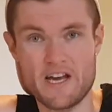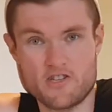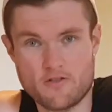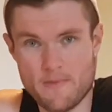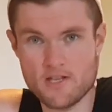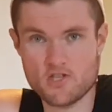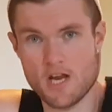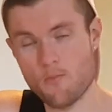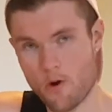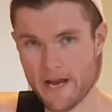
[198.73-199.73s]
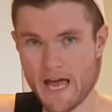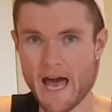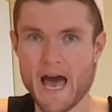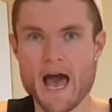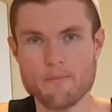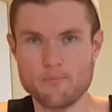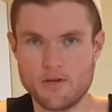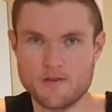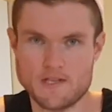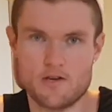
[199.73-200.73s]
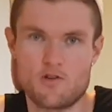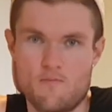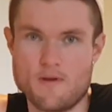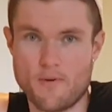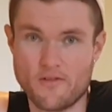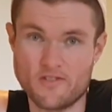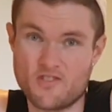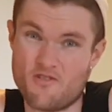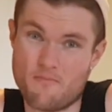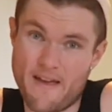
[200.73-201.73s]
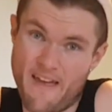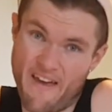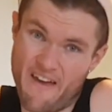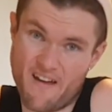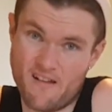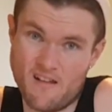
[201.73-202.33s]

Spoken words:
I should mention I'm wearing a hat because I couldn't be bothered doing my hair.